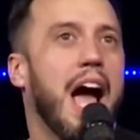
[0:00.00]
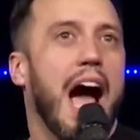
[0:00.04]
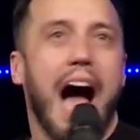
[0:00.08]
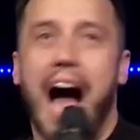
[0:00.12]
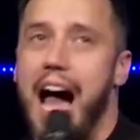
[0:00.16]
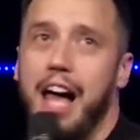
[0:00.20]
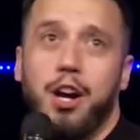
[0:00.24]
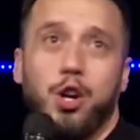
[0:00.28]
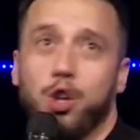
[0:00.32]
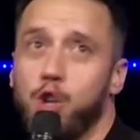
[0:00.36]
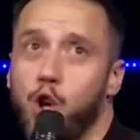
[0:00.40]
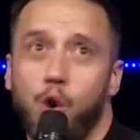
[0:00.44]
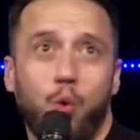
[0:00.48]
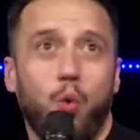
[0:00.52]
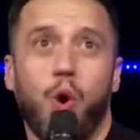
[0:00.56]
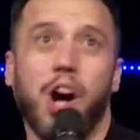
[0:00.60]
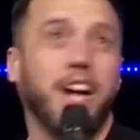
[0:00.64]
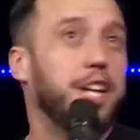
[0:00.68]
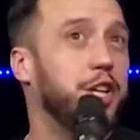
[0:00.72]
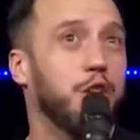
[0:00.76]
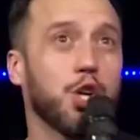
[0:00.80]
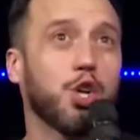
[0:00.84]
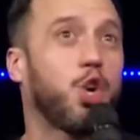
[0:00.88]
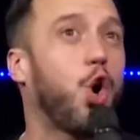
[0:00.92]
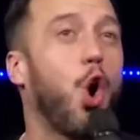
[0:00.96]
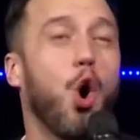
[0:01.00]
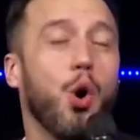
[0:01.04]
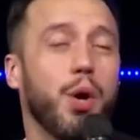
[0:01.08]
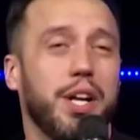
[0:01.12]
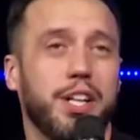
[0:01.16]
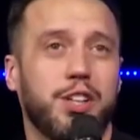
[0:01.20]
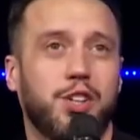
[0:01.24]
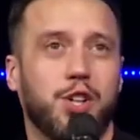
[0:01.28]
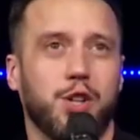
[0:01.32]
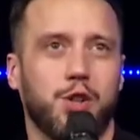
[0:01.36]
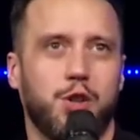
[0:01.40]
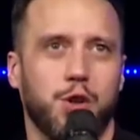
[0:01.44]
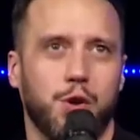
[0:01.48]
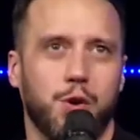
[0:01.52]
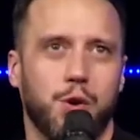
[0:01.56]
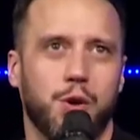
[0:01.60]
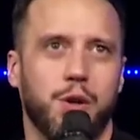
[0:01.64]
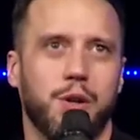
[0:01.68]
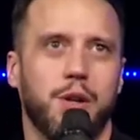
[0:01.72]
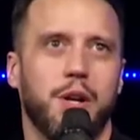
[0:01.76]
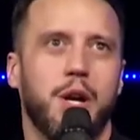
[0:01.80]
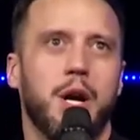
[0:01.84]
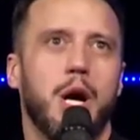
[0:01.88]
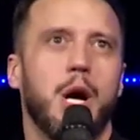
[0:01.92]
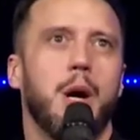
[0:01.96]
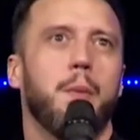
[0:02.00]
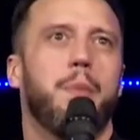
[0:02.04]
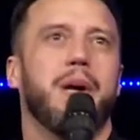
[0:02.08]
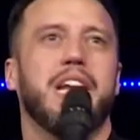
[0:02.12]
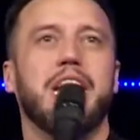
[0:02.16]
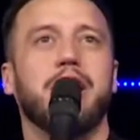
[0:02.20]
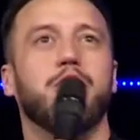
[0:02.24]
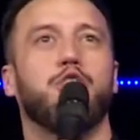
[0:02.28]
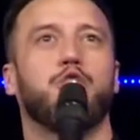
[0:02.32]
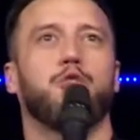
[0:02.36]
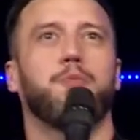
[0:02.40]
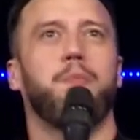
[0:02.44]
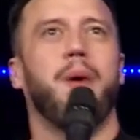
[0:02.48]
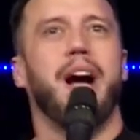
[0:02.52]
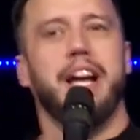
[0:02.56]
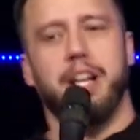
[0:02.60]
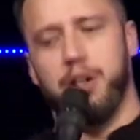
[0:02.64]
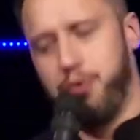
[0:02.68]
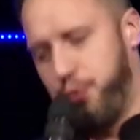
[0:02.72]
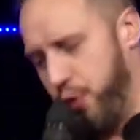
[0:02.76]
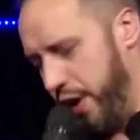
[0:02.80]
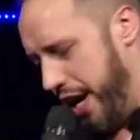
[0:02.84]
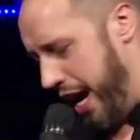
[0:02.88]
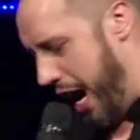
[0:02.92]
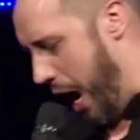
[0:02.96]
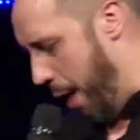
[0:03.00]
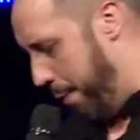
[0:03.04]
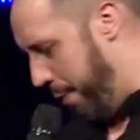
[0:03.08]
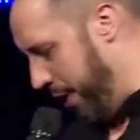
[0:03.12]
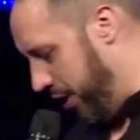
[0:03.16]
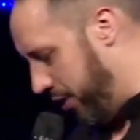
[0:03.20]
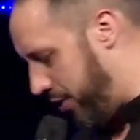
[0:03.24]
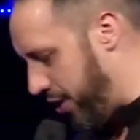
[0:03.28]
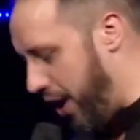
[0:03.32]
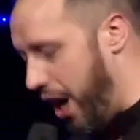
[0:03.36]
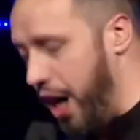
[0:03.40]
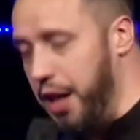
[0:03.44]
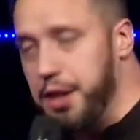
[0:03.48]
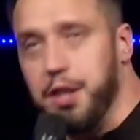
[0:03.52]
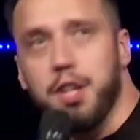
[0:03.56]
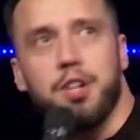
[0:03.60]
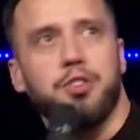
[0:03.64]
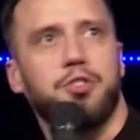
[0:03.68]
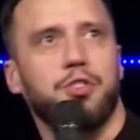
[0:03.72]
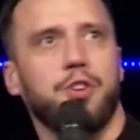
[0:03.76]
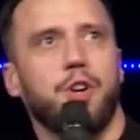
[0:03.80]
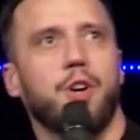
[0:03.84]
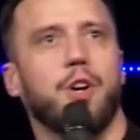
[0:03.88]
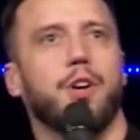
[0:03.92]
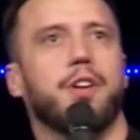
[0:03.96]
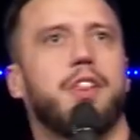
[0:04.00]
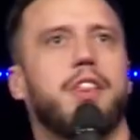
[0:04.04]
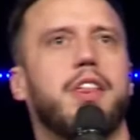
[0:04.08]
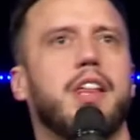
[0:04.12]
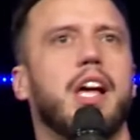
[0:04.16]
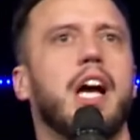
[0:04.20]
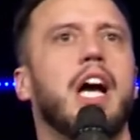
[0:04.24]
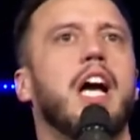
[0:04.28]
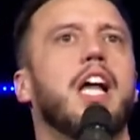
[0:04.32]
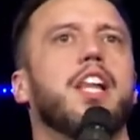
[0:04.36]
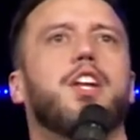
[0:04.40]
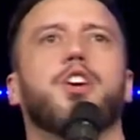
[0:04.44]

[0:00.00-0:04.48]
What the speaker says: I don't know what you're going to do. But in spite of what happens on this earth,